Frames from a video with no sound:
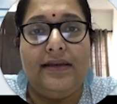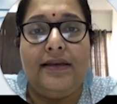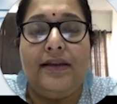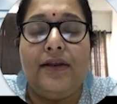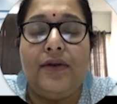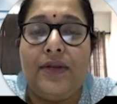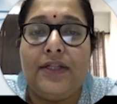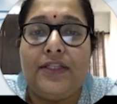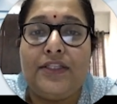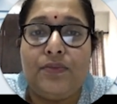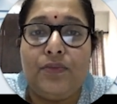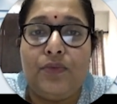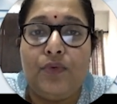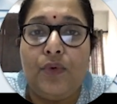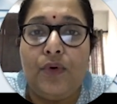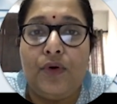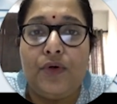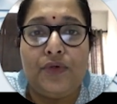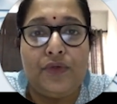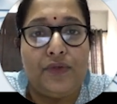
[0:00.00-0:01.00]
Now, let's move
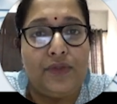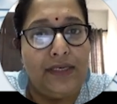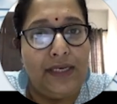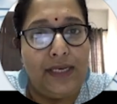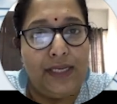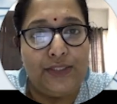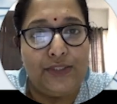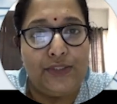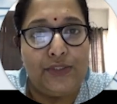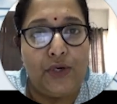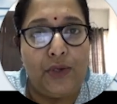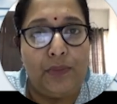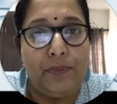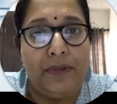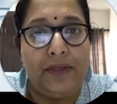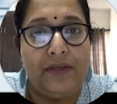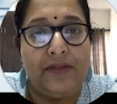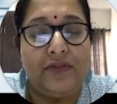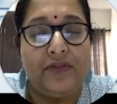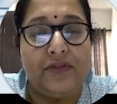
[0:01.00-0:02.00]
on to the next
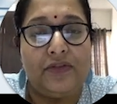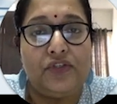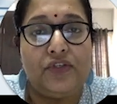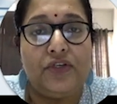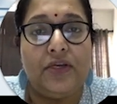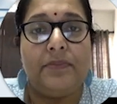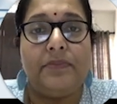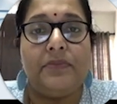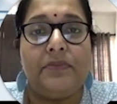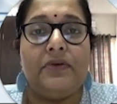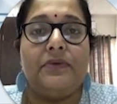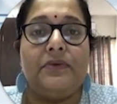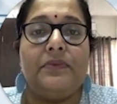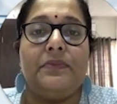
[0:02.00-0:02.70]
topic in this chapter.